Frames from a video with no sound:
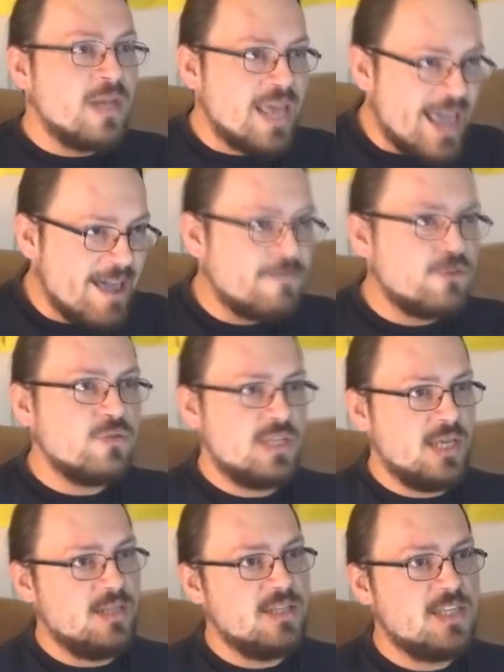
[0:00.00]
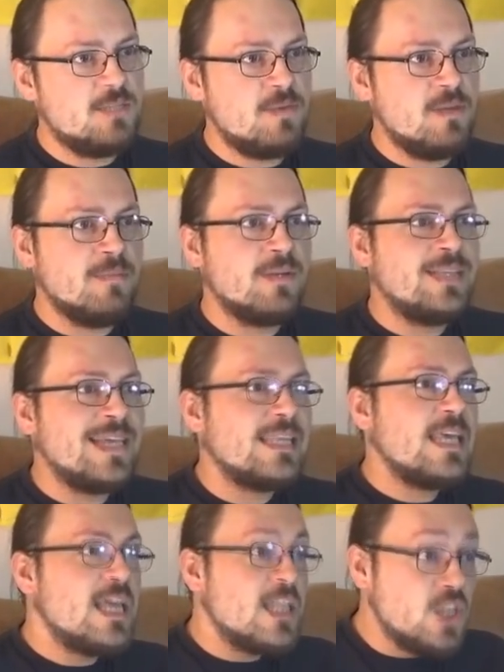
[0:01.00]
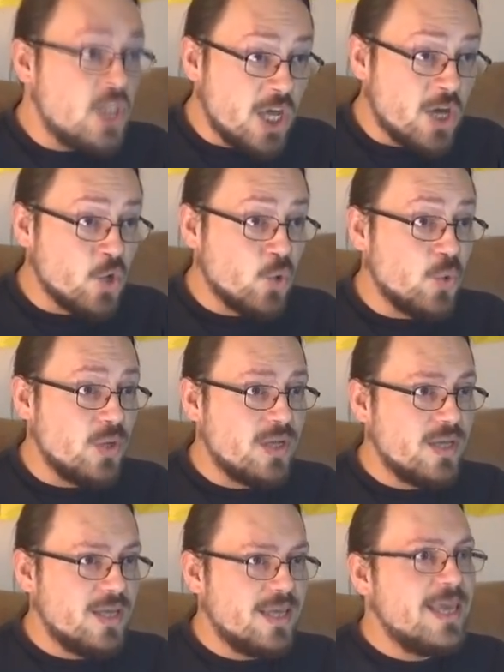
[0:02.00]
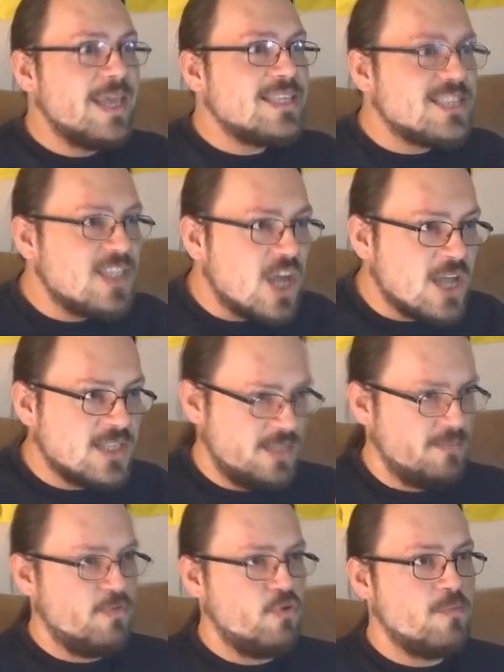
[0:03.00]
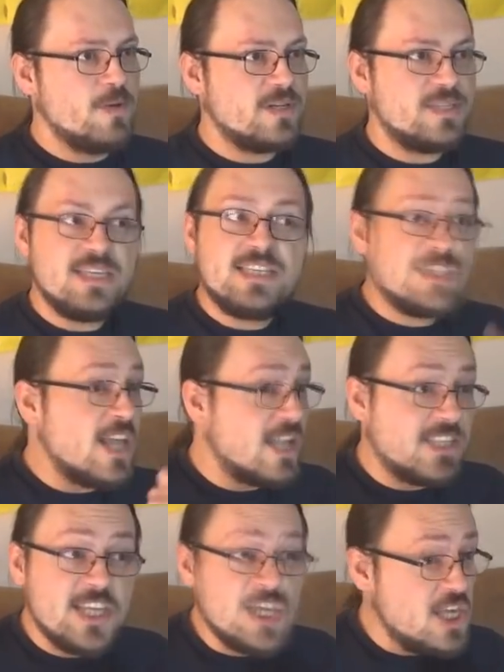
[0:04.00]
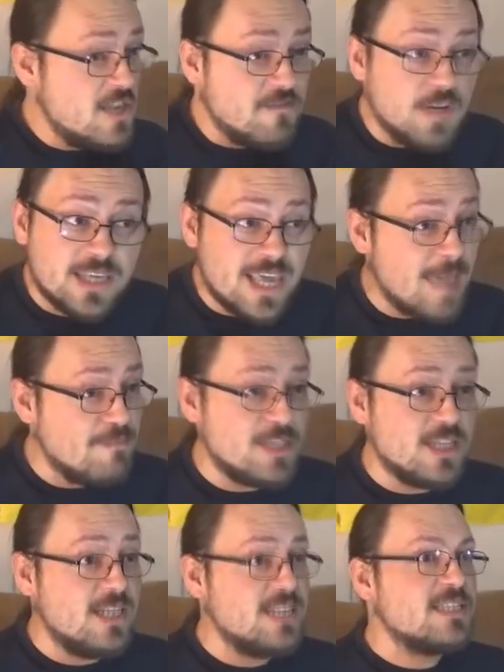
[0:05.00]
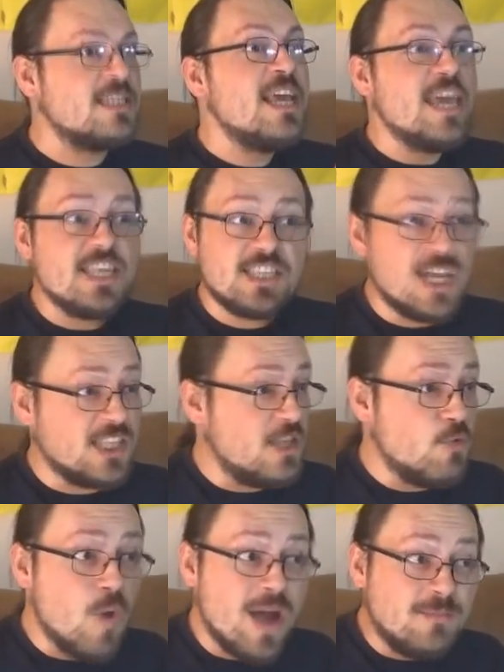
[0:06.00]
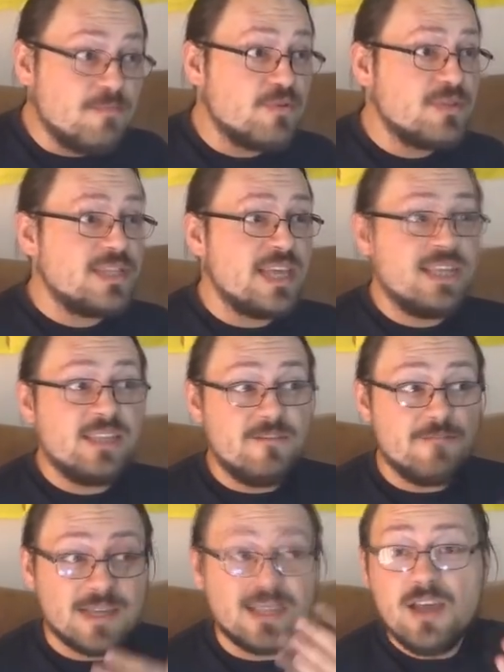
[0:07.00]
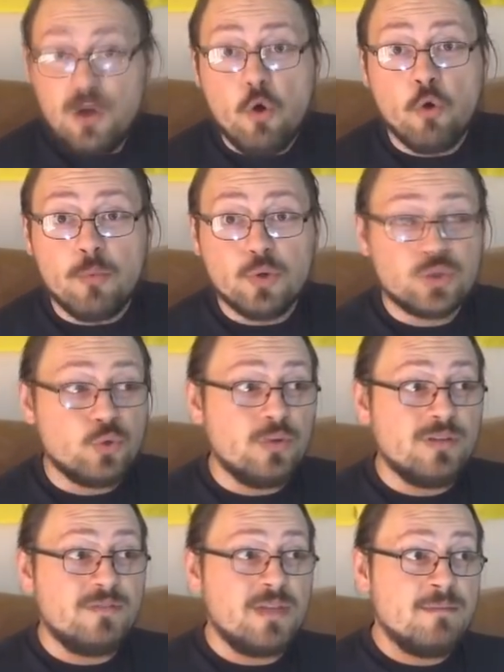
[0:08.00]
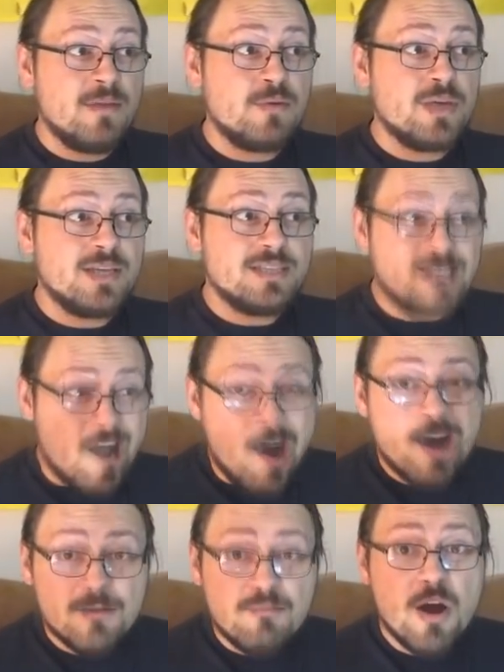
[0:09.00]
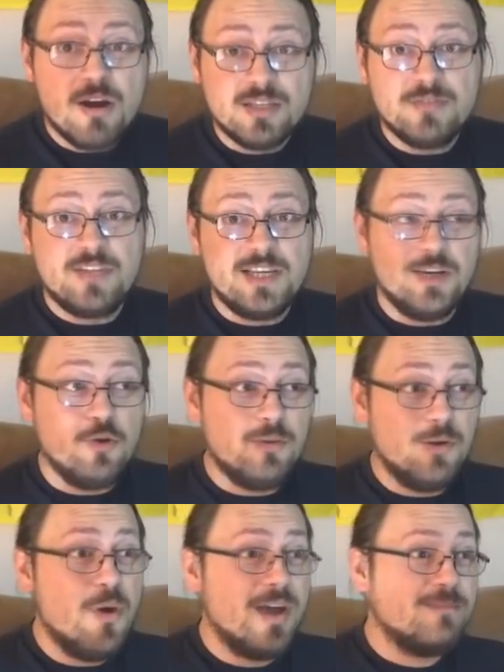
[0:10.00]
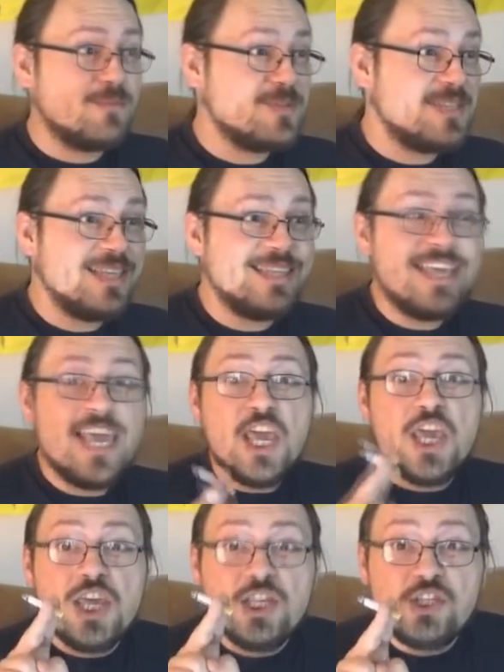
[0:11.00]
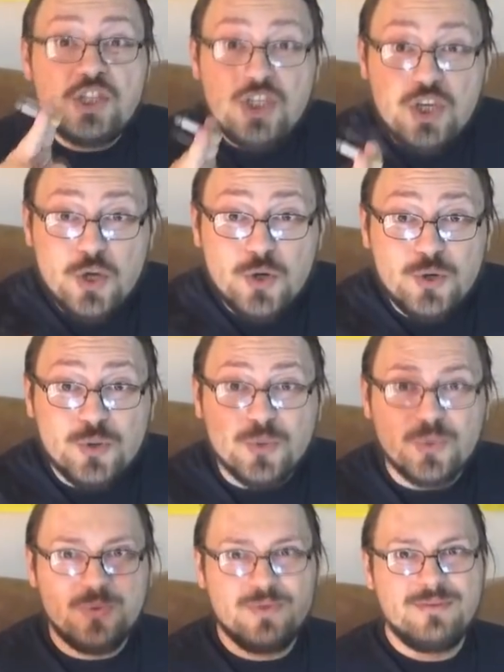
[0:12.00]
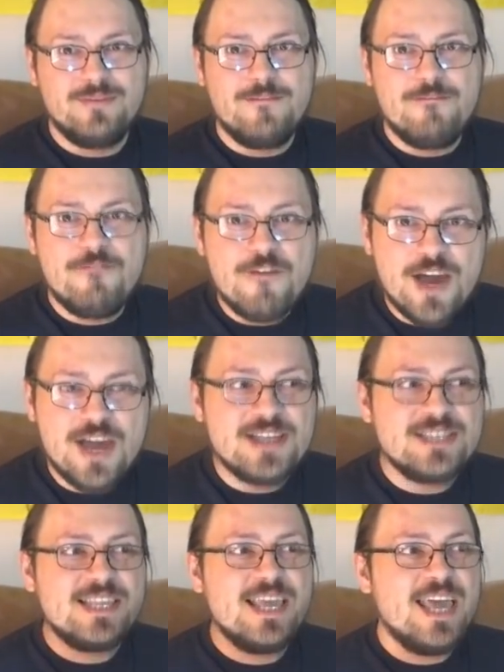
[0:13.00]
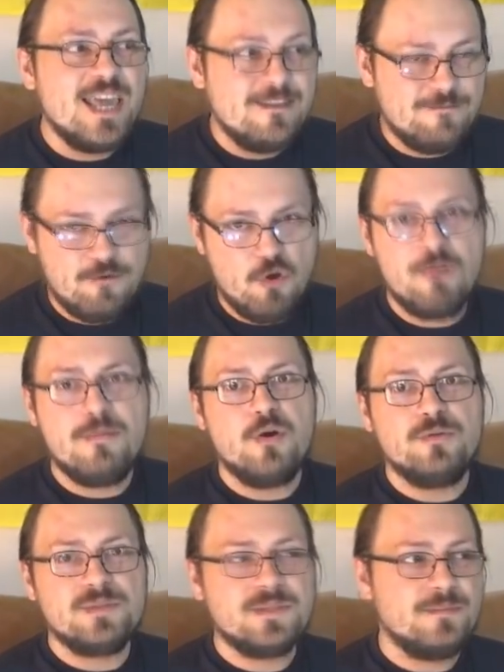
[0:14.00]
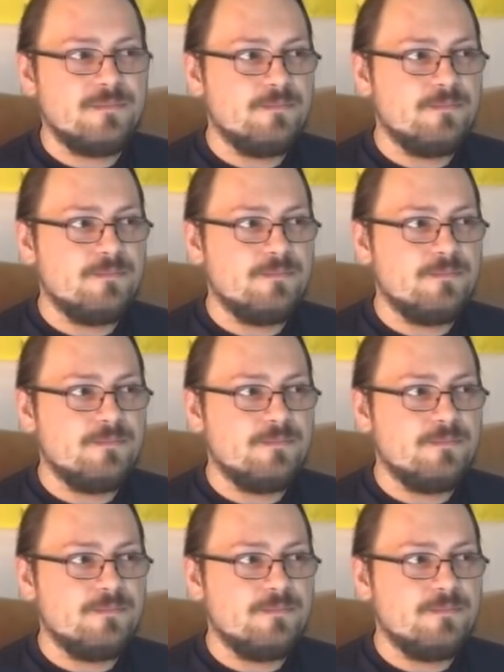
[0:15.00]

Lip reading: will have to tell these people that no, it's not the boomers, it's not the evil capitalists, it's not the 1%, in fact almost all of Americans are part of the global 1%, it's you first and foremost.